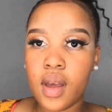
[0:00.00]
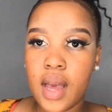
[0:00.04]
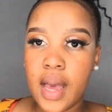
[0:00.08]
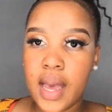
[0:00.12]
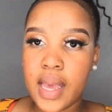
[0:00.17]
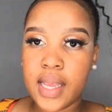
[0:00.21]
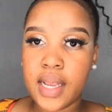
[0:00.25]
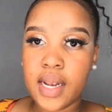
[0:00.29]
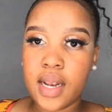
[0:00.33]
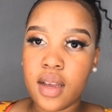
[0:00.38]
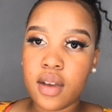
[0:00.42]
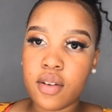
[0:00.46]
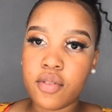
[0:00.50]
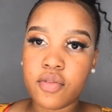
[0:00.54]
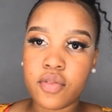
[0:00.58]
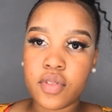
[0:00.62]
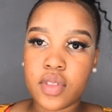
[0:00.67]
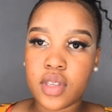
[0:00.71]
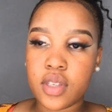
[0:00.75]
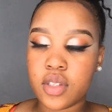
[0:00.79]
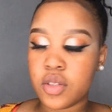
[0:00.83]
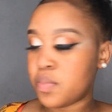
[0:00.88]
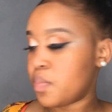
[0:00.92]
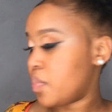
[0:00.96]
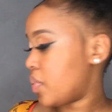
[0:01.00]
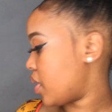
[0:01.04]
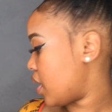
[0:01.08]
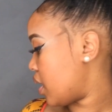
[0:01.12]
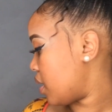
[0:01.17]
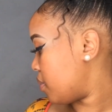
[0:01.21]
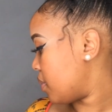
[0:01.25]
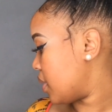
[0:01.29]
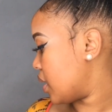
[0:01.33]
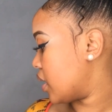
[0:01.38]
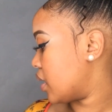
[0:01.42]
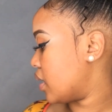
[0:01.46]
I love this
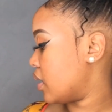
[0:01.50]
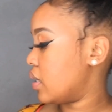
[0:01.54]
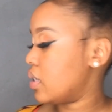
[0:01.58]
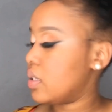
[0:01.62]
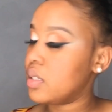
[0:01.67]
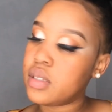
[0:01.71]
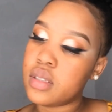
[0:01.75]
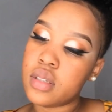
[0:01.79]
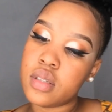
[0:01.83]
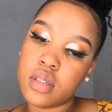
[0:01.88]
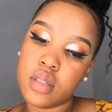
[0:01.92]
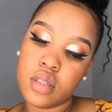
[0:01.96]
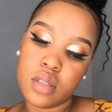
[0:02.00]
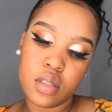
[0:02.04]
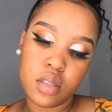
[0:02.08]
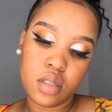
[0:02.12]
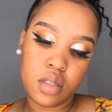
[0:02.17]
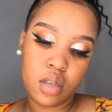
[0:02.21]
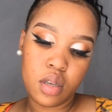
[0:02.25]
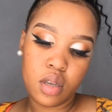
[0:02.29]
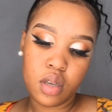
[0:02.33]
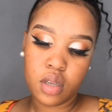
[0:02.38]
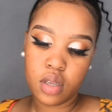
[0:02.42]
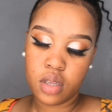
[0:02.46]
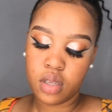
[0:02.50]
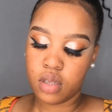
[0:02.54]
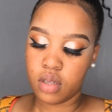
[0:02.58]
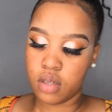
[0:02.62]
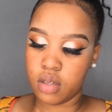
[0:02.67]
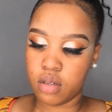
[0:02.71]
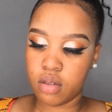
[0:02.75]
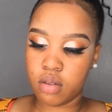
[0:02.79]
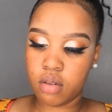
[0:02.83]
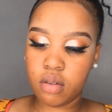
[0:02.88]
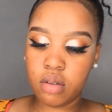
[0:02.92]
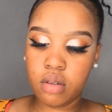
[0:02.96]
primer, guys.
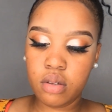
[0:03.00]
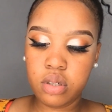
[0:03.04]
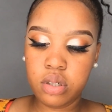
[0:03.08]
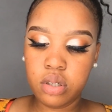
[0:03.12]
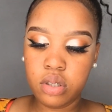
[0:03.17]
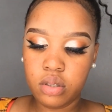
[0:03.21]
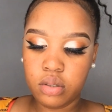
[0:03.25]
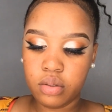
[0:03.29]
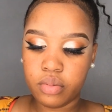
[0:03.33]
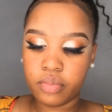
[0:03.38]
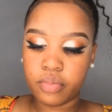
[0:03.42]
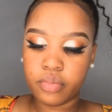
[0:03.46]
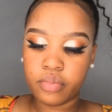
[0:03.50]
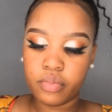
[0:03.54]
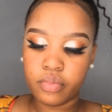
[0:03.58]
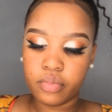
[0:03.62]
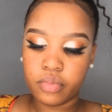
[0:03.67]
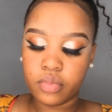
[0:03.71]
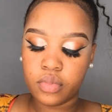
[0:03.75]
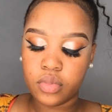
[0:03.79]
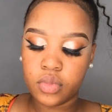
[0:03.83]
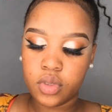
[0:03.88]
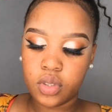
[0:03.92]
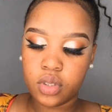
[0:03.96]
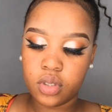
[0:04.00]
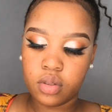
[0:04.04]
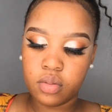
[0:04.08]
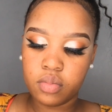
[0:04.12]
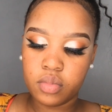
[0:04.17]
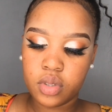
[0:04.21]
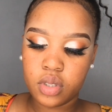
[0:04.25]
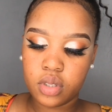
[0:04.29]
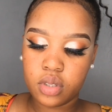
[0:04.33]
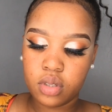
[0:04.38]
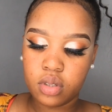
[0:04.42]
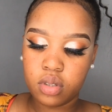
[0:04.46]
So
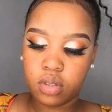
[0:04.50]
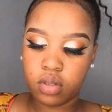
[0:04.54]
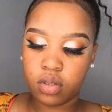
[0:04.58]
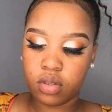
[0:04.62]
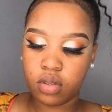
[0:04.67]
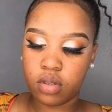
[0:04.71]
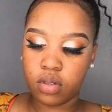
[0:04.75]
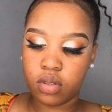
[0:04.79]
I'm just